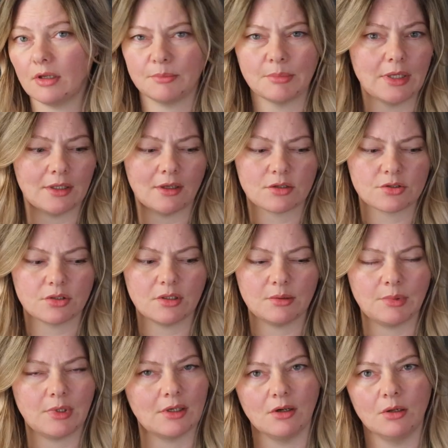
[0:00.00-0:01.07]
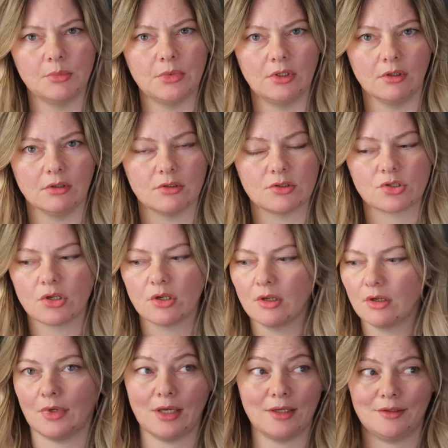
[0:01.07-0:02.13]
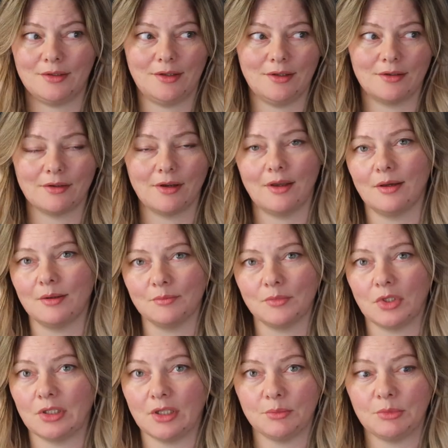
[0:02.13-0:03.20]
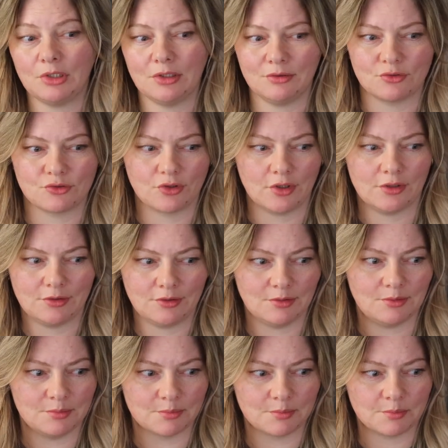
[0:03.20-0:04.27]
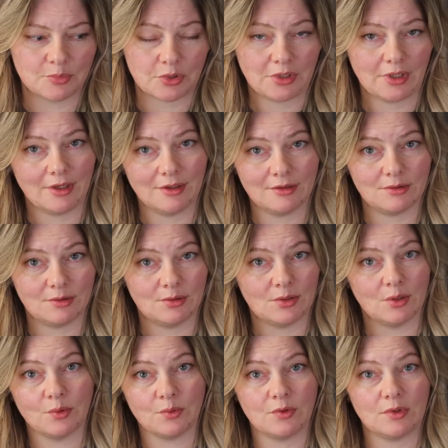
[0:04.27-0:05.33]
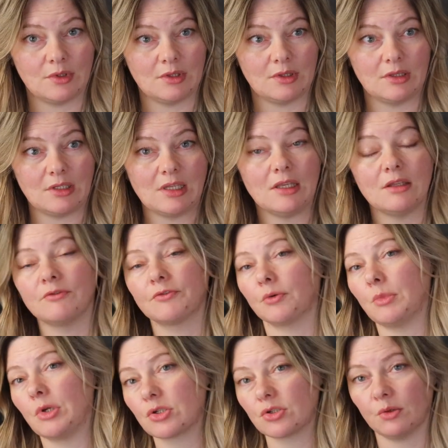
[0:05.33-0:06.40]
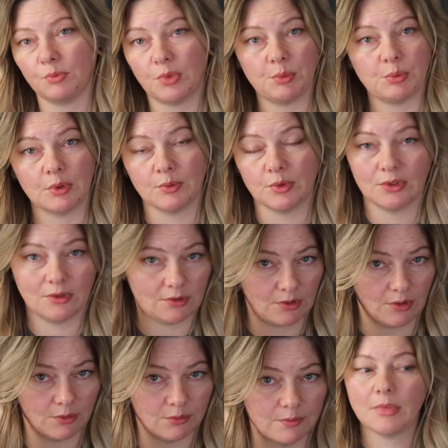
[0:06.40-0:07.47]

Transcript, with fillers: It might actually be common knowledge, and here I am, the dummy who tried to pretend to know the information people wanted to know.